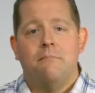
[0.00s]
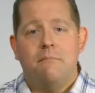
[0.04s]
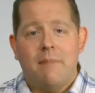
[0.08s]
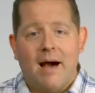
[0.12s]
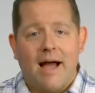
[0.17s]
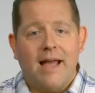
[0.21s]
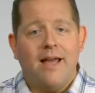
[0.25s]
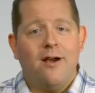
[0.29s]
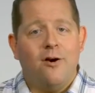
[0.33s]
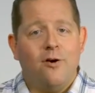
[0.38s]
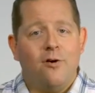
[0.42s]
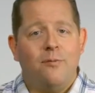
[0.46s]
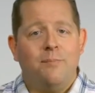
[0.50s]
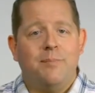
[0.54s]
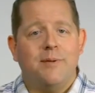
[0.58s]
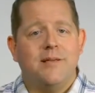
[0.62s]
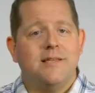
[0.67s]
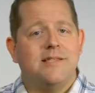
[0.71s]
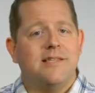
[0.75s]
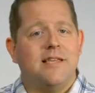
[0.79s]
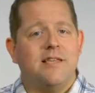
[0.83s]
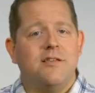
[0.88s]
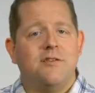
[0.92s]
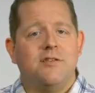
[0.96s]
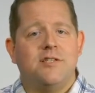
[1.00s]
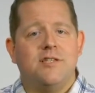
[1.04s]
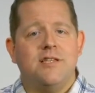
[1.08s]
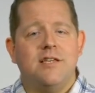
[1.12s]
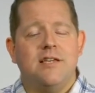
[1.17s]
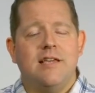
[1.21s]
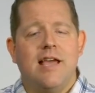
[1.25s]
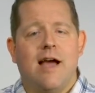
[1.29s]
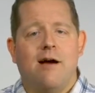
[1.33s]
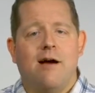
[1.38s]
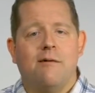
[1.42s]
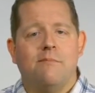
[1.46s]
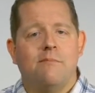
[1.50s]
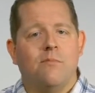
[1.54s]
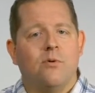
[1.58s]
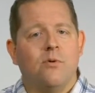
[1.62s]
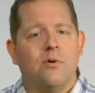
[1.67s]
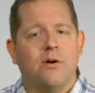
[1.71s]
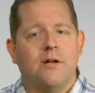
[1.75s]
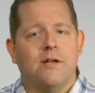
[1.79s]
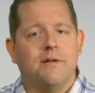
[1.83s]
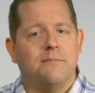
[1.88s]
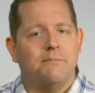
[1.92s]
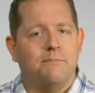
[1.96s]
My hope is that you seek out
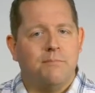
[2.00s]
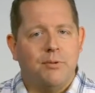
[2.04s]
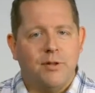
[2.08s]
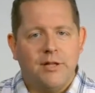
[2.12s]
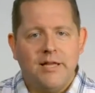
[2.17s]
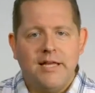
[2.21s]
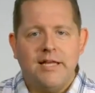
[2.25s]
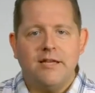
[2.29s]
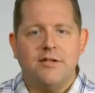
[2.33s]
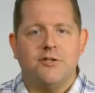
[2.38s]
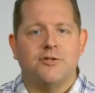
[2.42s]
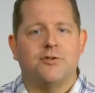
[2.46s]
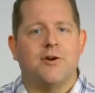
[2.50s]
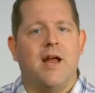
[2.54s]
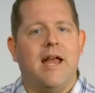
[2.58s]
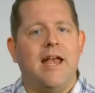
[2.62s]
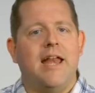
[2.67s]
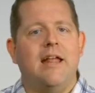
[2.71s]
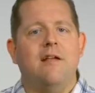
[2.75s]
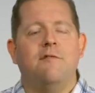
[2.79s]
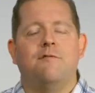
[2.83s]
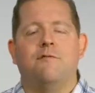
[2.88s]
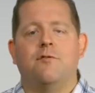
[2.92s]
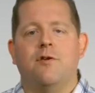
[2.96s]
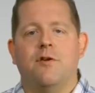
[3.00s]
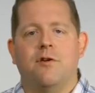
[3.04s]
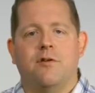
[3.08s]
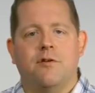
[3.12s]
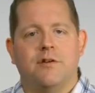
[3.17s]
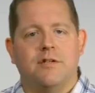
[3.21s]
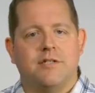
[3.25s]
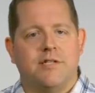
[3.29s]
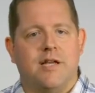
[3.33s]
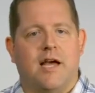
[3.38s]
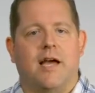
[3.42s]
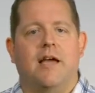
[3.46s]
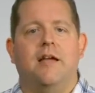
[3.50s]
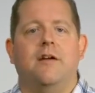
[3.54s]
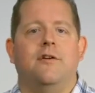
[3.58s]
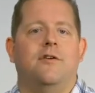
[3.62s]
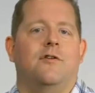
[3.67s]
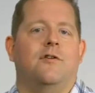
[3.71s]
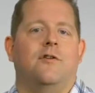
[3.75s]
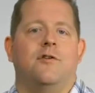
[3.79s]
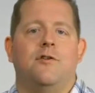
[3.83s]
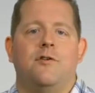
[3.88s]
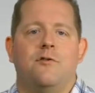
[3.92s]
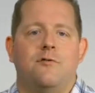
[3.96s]
more complete training for your
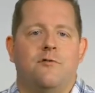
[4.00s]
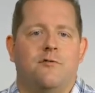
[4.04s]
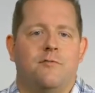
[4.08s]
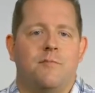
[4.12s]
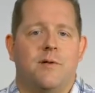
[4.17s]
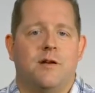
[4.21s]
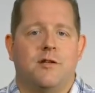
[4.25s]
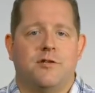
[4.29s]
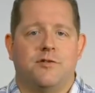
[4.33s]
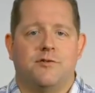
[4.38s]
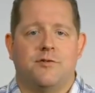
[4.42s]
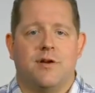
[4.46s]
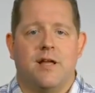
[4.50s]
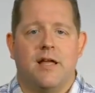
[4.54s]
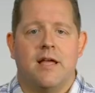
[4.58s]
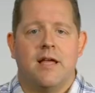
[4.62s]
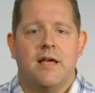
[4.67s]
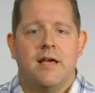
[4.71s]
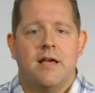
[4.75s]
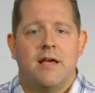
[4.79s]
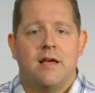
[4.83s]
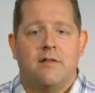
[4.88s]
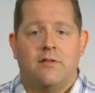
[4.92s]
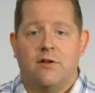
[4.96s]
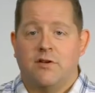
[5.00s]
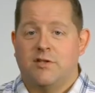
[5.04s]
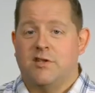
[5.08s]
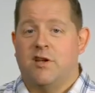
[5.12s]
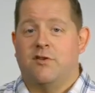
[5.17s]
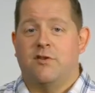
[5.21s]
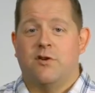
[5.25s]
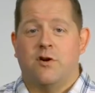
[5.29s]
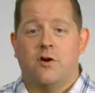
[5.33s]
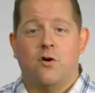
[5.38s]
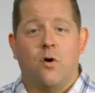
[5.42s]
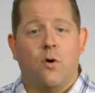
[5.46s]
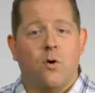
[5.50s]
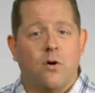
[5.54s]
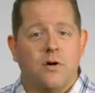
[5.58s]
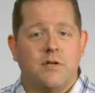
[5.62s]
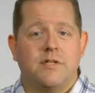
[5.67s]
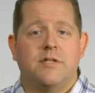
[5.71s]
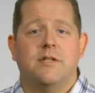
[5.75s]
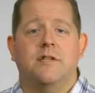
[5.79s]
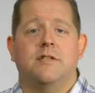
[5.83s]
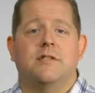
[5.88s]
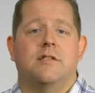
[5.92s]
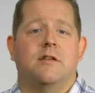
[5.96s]
entire youth ministry. There's other
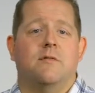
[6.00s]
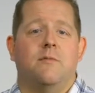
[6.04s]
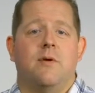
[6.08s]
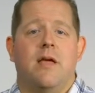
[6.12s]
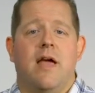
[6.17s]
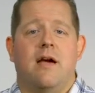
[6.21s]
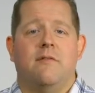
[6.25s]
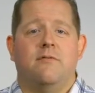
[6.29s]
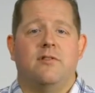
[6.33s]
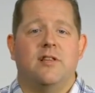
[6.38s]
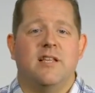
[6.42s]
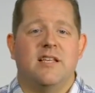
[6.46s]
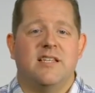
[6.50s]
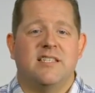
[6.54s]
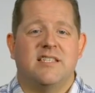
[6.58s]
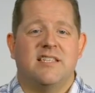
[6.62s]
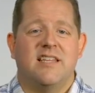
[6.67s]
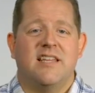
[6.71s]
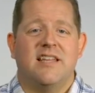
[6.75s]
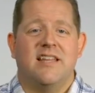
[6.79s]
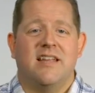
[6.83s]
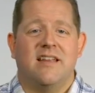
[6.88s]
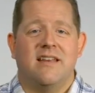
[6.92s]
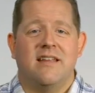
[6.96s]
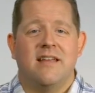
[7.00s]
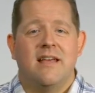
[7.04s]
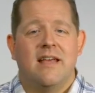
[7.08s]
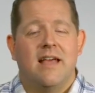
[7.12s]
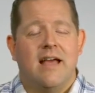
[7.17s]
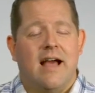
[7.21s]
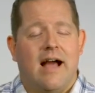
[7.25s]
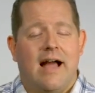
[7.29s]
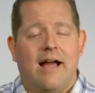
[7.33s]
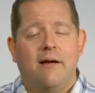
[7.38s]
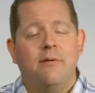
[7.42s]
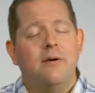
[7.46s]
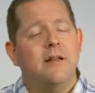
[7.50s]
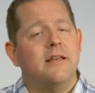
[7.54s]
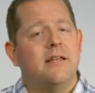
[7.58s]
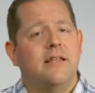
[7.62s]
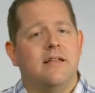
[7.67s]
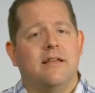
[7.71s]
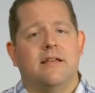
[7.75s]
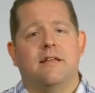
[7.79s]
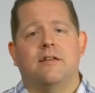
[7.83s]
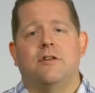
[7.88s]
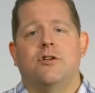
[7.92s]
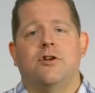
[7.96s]
courses that we have listed, and I
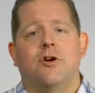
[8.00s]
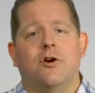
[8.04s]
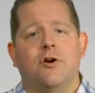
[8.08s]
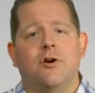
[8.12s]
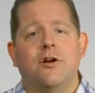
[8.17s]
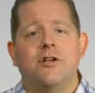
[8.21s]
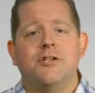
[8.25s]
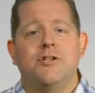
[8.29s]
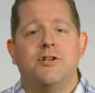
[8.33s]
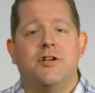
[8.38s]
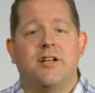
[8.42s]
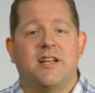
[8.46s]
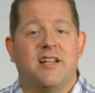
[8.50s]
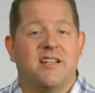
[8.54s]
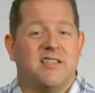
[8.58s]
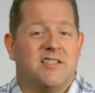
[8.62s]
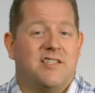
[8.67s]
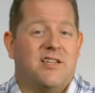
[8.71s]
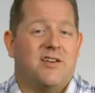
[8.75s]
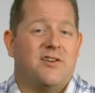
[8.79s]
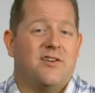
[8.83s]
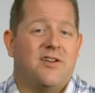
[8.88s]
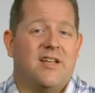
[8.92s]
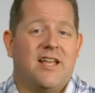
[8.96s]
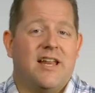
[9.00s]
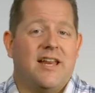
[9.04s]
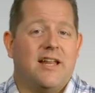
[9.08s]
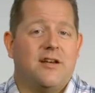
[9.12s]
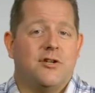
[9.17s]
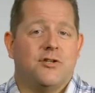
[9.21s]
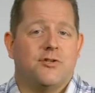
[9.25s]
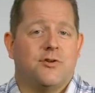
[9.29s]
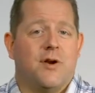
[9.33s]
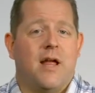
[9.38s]
would encourage you to consider getting